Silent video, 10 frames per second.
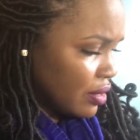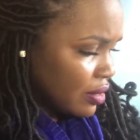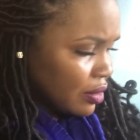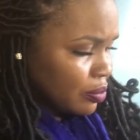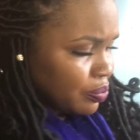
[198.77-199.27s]

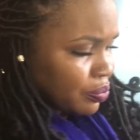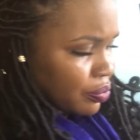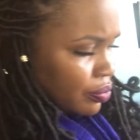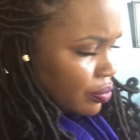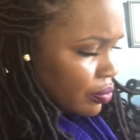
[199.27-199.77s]

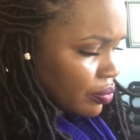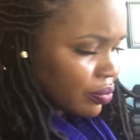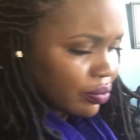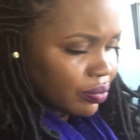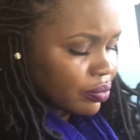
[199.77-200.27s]

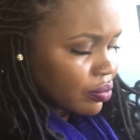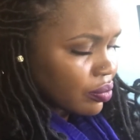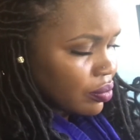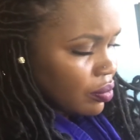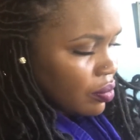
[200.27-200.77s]

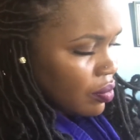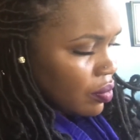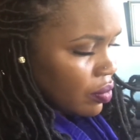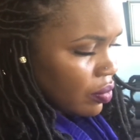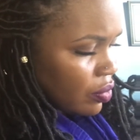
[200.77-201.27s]

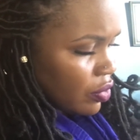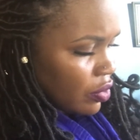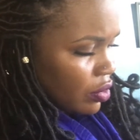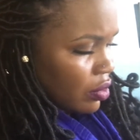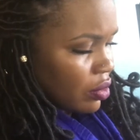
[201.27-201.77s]

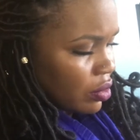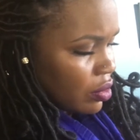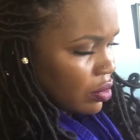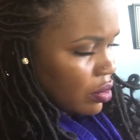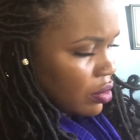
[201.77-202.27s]

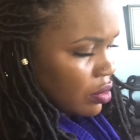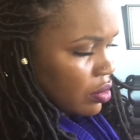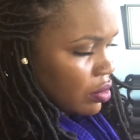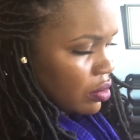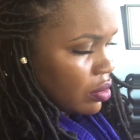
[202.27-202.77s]

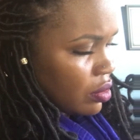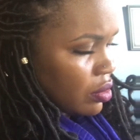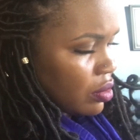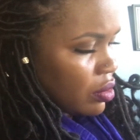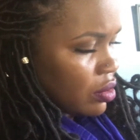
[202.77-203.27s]

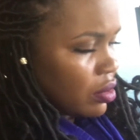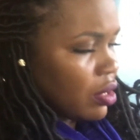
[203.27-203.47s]
[no speech]